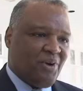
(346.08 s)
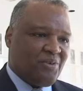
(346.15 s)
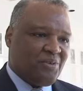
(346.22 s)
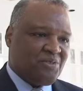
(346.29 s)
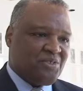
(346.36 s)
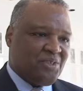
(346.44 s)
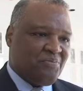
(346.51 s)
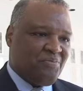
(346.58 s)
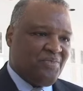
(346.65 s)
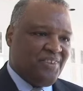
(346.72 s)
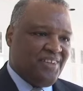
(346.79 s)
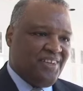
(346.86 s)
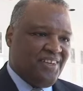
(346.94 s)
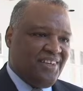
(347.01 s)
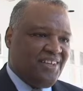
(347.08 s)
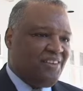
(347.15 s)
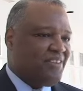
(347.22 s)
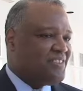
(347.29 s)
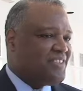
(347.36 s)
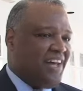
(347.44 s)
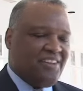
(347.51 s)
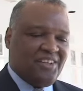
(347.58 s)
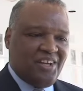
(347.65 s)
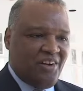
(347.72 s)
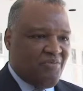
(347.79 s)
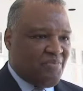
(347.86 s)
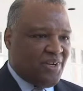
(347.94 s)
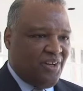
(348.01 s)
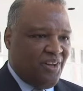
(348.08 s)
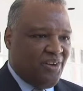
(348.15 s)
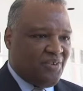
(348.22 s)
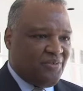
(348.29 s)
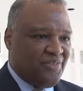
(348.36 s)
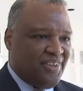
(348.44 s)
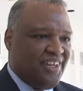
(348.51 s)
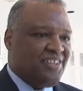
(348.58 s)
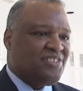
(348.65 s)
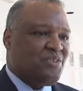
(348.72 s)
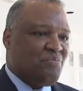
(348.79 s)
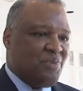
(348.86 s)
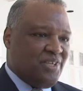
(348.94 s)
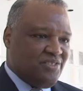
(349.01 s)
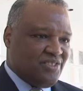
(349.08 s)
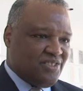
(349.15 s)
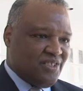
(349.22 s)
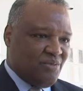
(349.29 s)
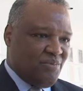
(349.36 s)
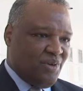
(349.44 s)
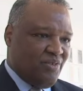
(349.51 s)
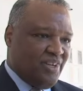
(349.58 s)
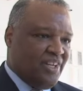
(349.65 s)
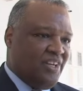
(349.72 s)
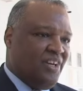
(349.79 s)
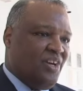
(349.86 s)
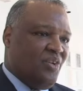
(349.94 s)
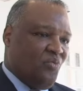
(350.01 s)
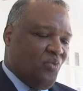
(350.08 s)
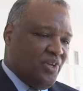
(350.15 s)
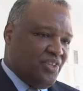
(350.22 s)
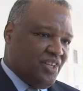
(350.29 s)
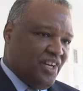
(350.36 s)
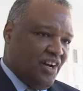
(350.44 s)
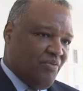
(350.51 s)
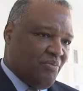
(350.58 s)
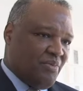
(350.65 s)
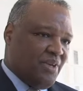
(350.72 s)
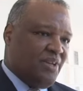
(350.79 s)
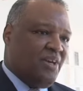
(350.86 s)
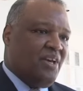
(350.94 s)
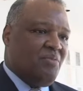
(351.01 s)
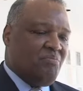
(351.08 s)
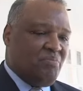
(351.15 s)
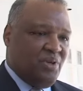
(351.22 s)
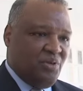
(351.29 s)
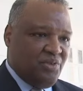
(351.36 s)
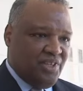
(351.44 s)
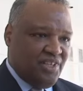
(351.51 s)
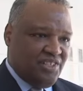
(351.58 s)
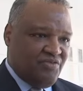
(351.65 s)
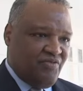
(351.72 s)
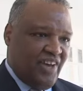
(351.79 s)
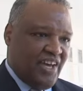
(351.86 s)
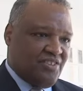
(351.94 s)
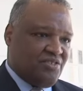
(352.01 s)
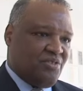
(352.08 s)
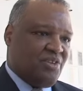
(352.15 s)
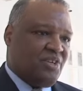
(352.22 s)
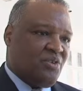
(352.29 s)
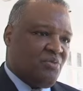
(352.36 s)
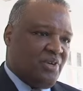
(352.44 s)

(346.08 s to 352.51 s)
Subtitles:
partnership. You know, it's not the government alone. It's the business community with the government building this faster and